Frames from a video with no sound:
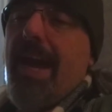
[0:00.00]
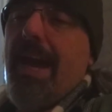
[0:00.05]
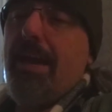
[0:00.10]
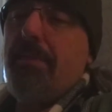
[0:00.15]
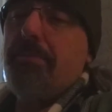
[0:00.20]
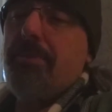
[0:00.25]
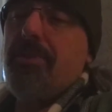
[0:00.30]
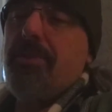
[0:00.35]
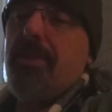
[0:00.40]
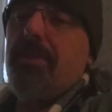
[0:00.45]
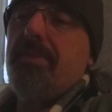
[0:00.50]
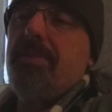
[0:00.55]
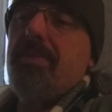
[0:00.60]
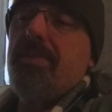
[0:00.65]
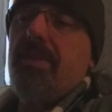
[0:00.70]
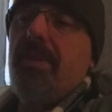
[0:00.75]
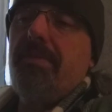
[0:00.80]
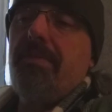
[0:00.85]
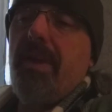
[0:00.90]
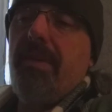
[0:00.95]
absence
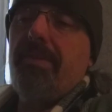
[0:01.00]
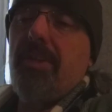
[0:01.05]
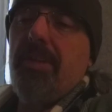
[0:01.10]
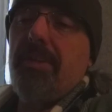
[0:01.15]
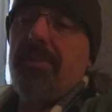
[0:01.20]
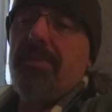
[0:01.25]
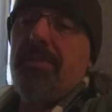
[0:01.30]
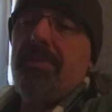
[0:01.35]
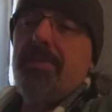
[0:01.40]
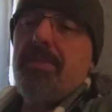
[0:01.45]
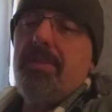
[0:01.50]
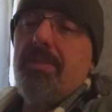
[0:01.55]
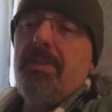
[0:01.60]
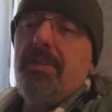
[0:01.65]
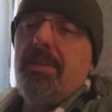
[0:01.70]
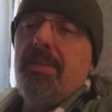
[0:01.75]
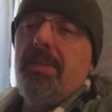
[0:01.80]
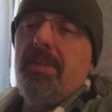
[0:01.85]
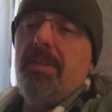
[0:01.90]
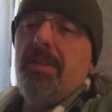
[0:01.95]
of evidence,
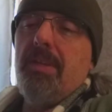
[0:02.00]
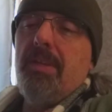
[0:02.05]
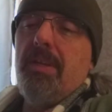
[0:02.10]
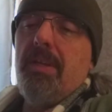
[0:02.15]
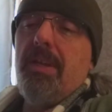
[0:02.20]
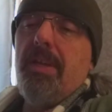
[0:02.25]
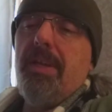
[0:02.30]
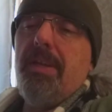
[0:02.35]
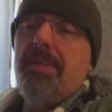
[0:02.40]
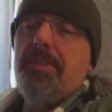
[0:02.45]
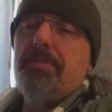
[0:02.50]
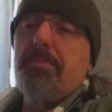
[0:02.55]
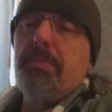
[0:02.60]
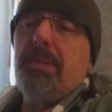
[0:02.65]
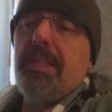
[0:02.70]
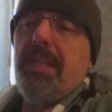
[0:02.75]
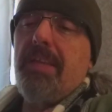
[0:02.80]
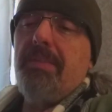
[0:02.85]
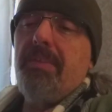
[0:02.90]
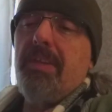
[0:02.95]
it is
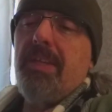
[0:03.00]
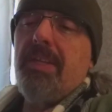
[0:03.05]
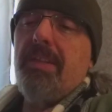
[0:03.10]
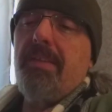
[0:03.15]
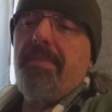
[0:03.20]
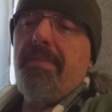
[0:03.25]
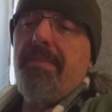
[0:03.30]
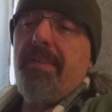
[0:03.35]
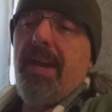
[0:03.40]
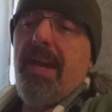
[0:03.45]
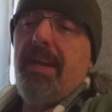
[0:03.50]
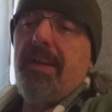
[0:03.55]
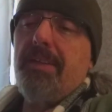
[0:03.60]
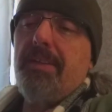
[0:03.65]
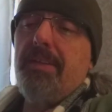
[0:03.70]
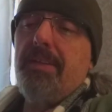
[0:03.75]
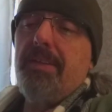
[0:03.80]
believing in the fact